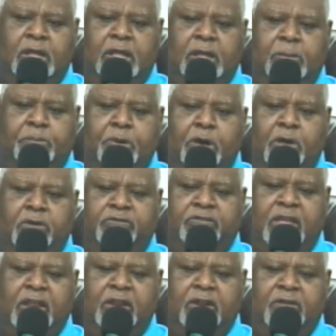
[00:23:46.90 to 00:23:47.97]
Paul
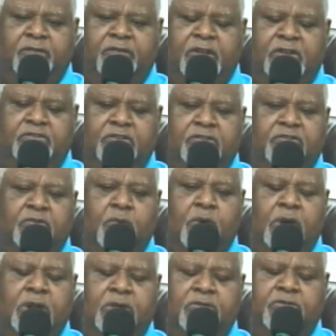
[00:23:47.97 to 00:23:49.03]
said in Ephesians
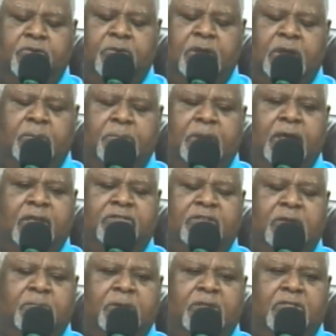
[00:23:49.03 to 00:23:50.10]
1 and 3
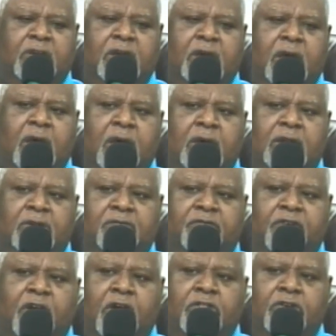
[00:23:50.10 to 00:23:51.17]
Blessed be the God and
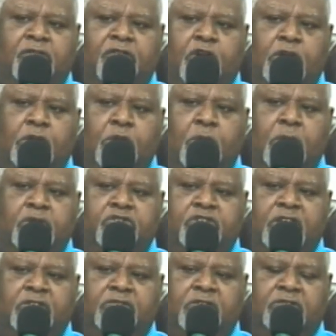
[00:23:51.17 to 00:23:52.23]
Father of our Lord
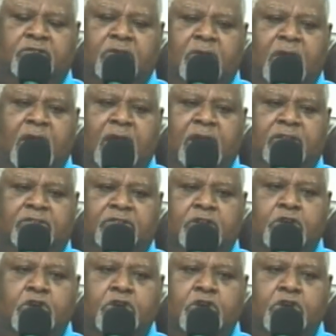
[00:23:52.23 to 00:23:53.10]
Jesus Christ,